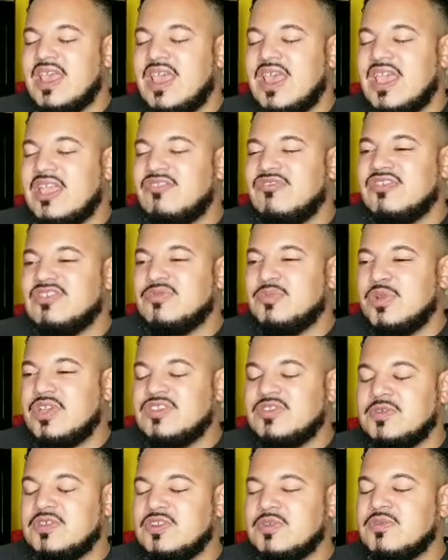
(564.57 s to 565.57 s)
it just
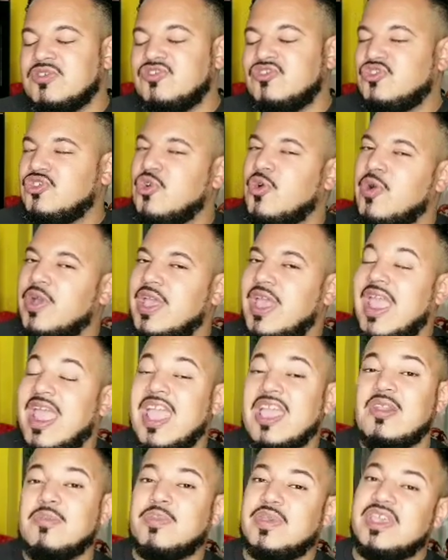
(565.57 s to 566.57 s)
brings me so much joy
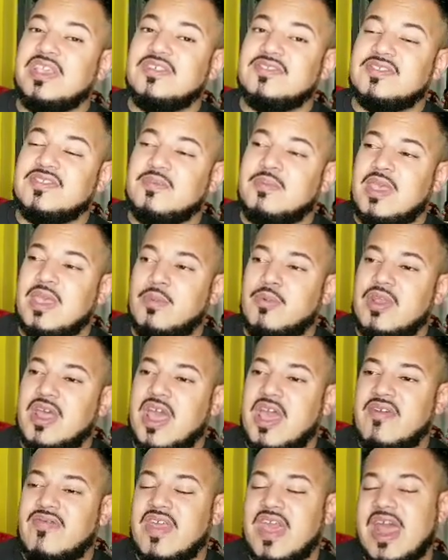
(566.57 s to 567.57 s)
and peace to be able to
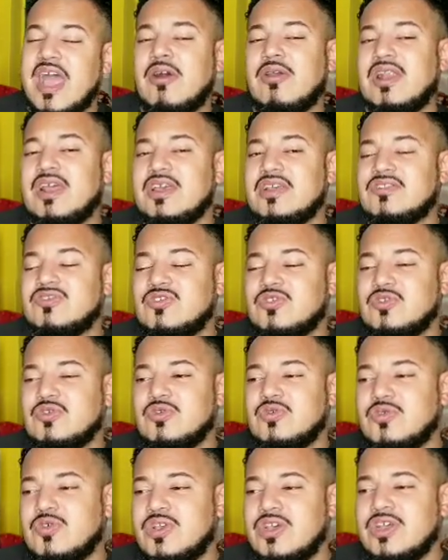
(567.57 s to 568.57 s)
have that outlet
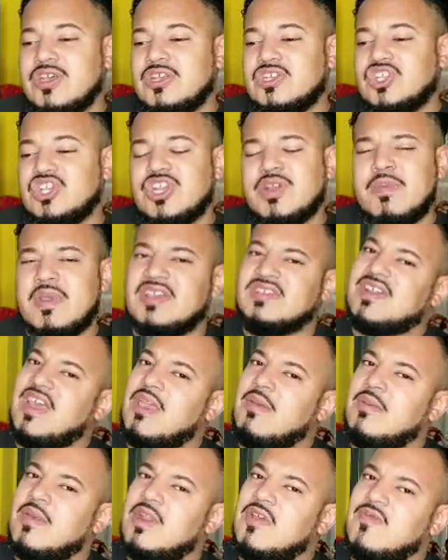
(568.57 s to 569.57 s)
to share my
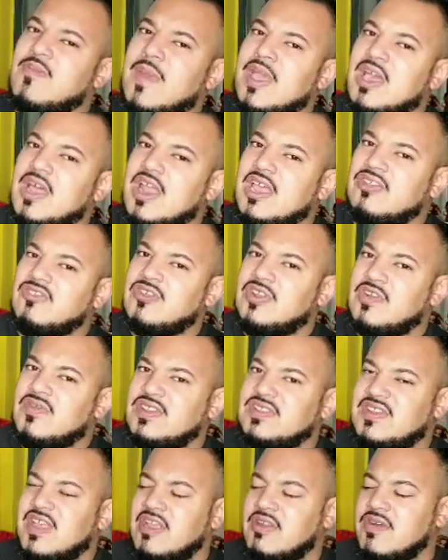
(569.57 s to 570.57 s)
excitement of my collection of
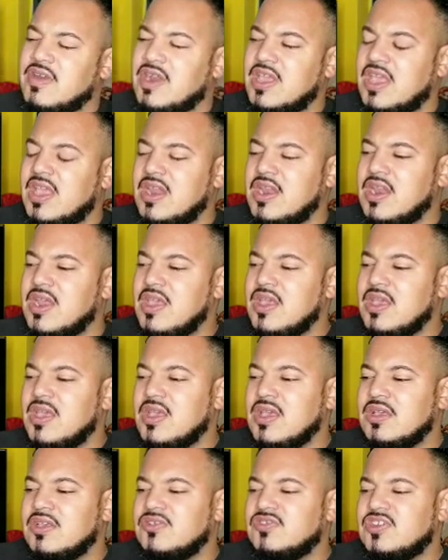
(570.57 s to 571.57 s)
integrity and
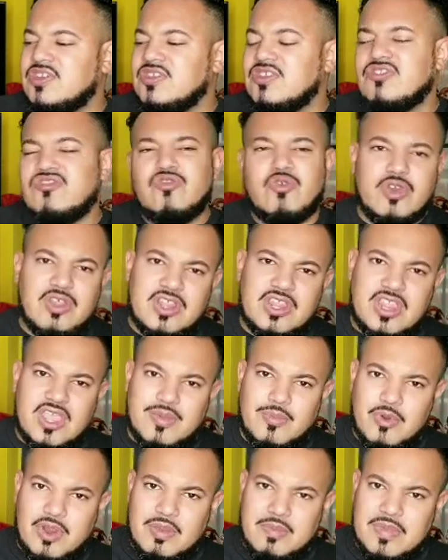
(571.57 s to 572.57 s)
share the joy that
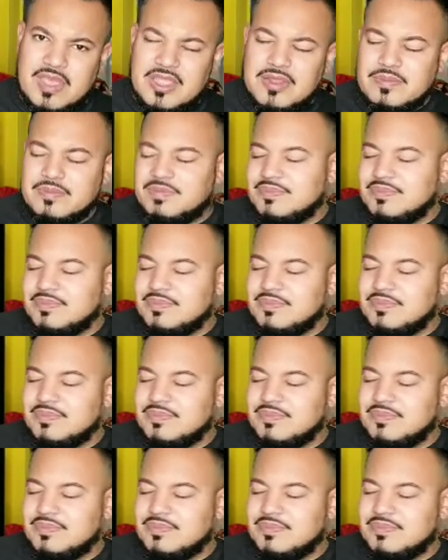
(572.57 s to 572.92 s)
they bring me.